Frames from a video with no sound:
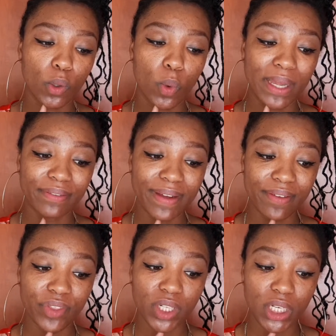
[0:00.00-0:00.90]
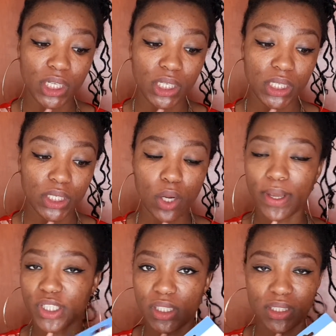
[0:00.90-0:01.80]
153. No,
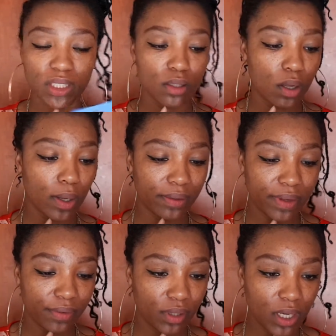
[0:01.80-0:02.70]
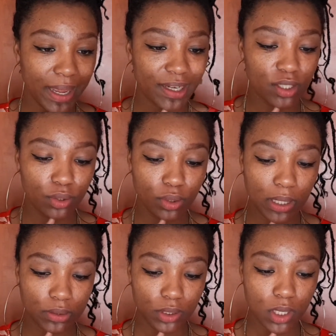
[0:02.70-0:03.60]
actually this is not 153. I actually took out